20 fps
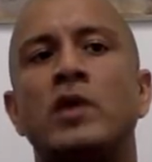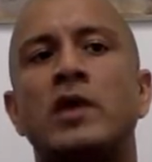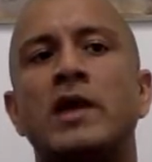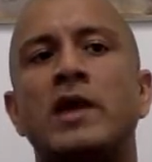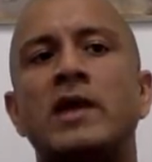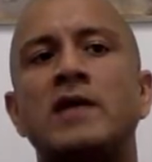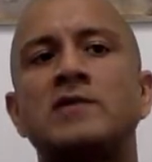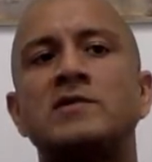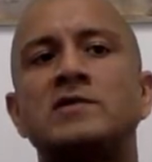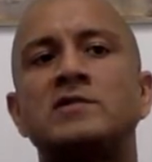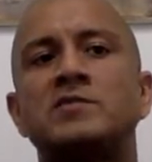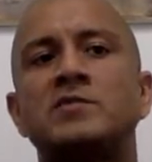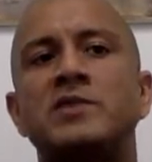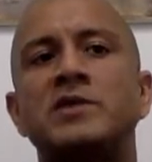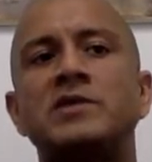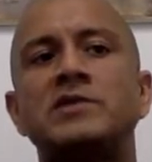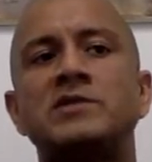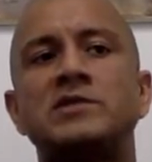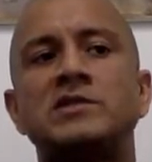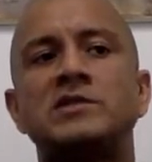as a
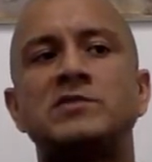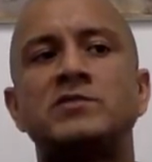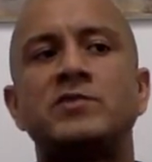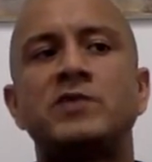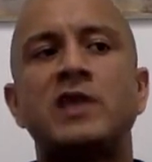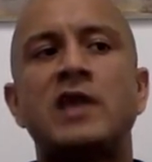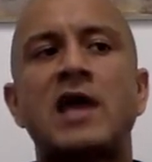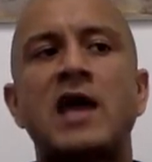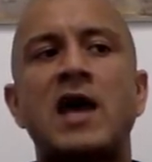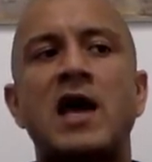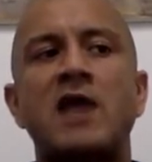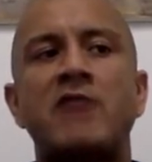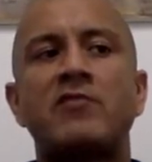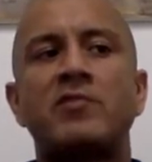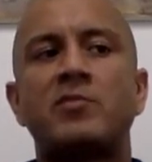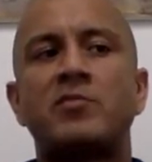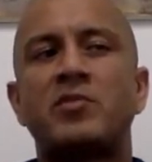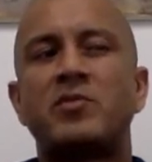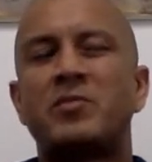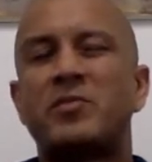species, we have a
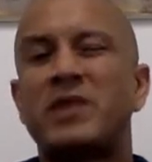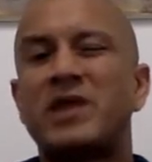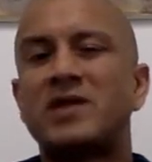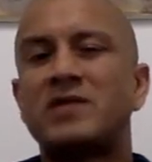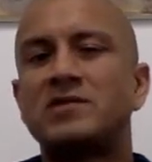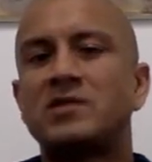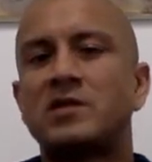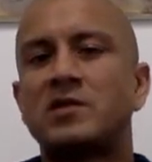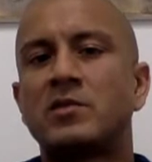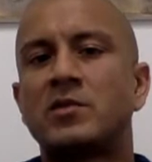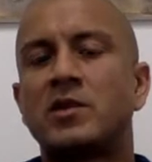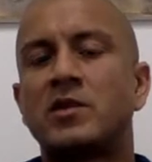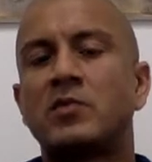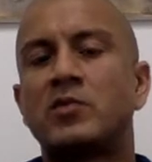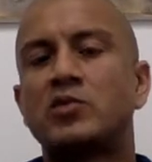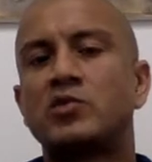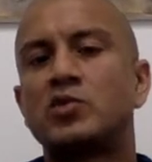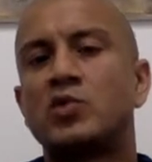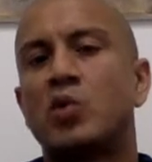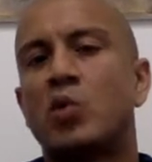propensity to be
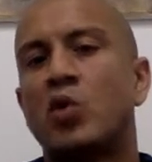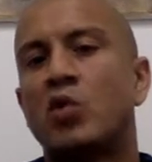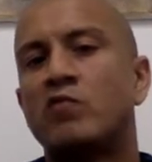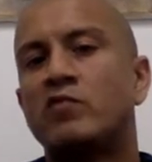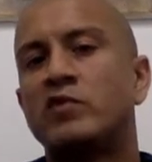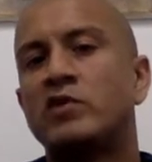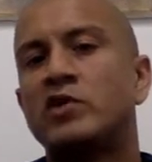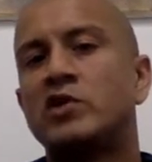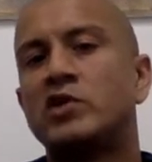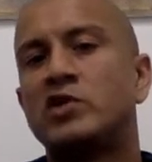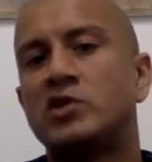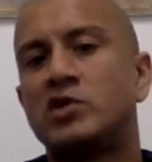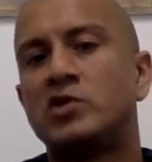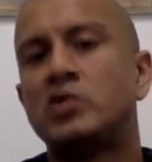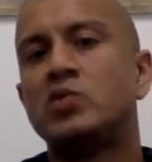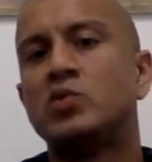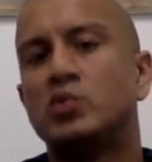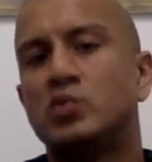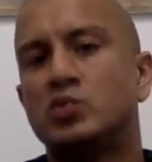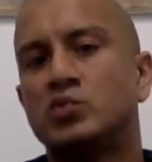able to
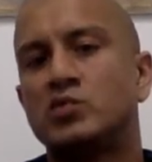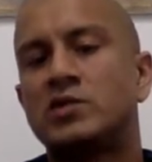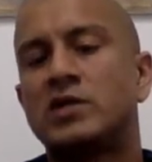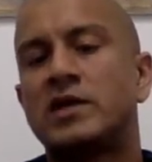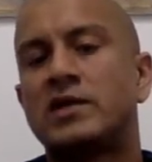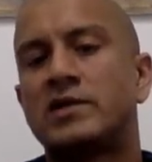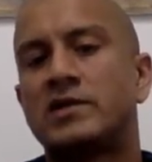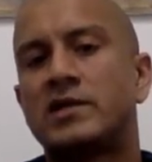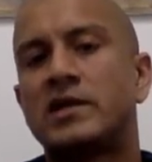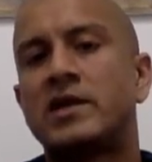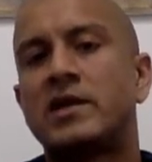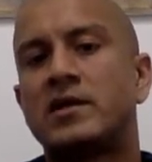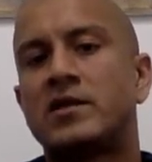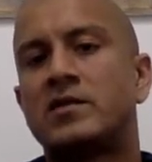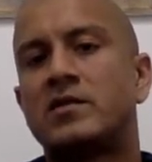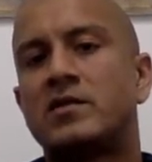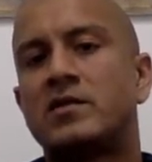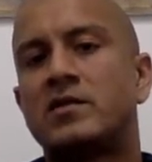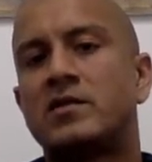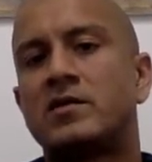overuse, I think,
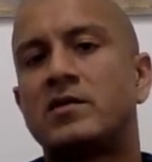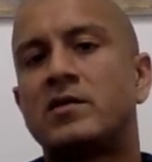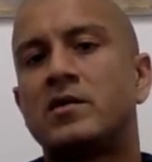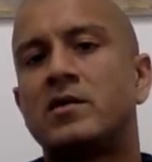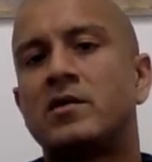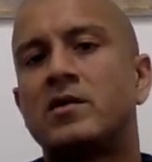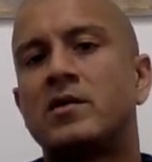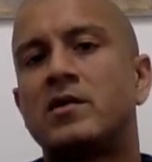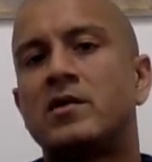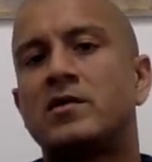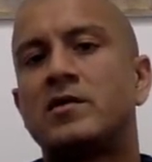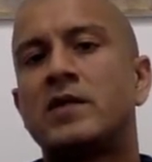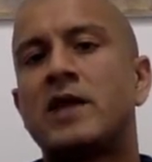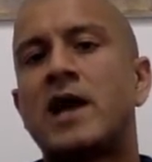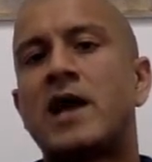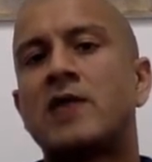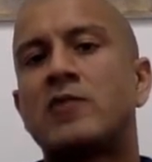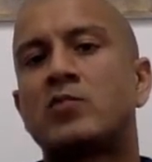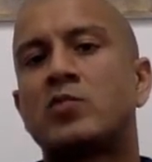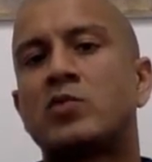
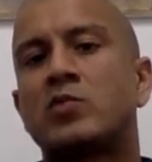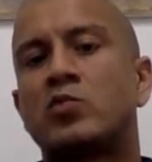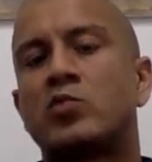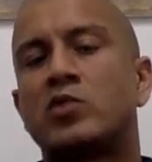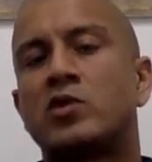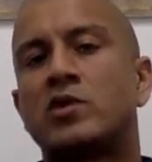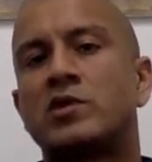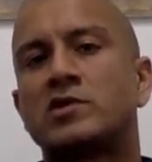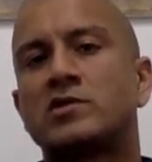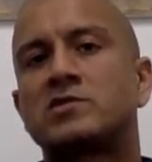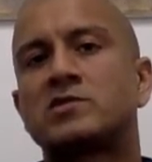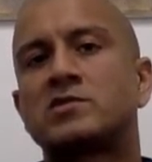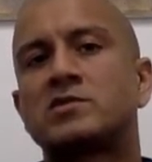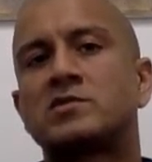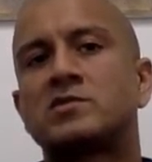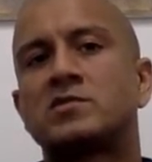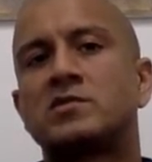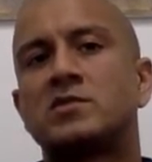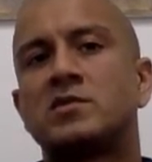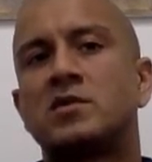that word works
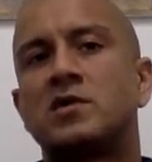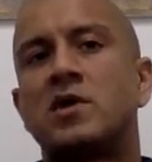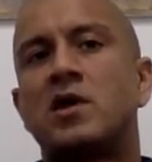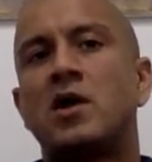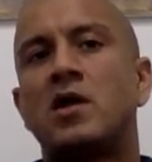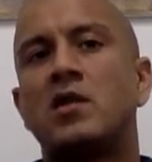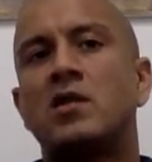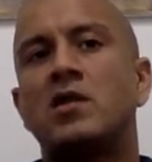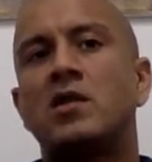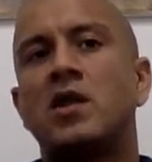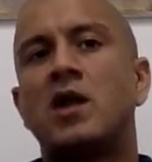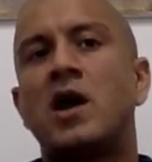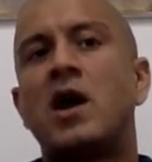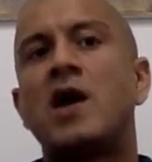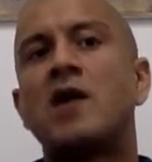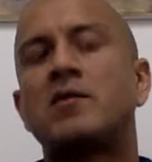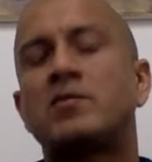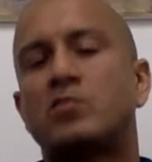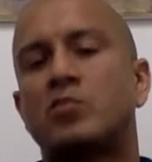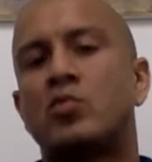a
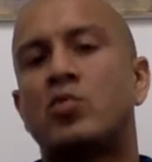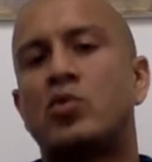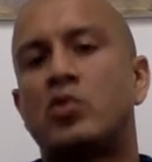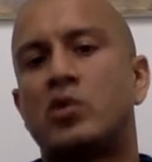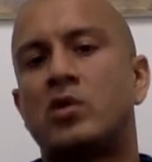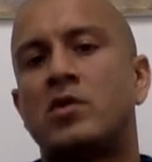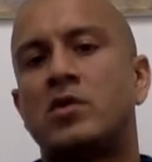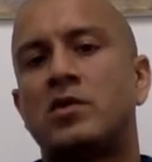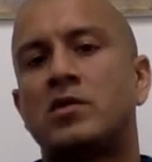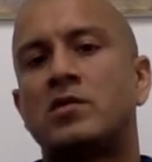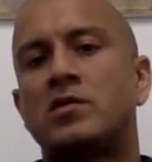lot more,